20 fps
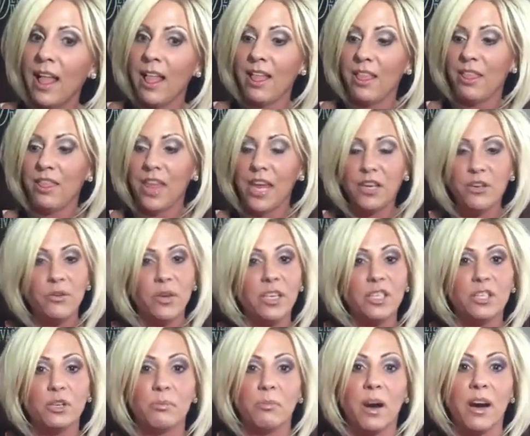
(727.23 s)
Then you get
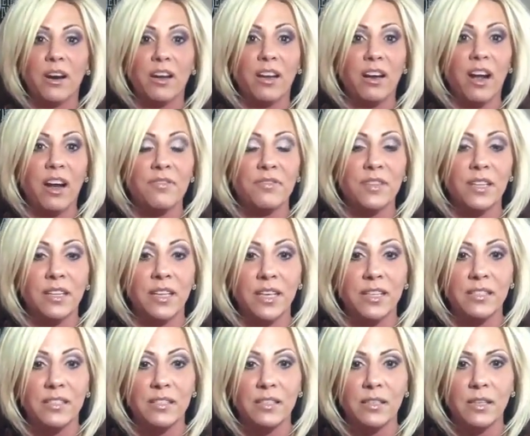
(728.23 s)
to mark it off the
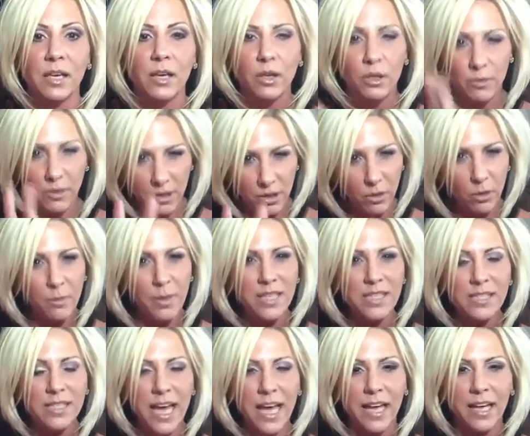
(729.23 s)
list. You want to know what my
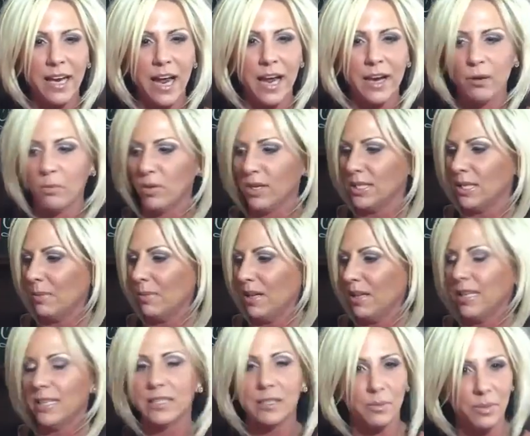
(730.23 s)
second item was on my
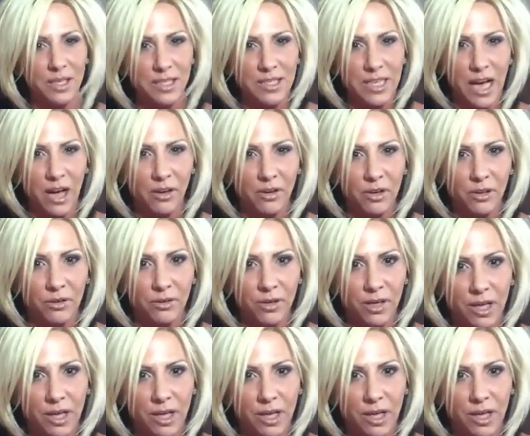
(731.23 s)
list? I'm going to tell you.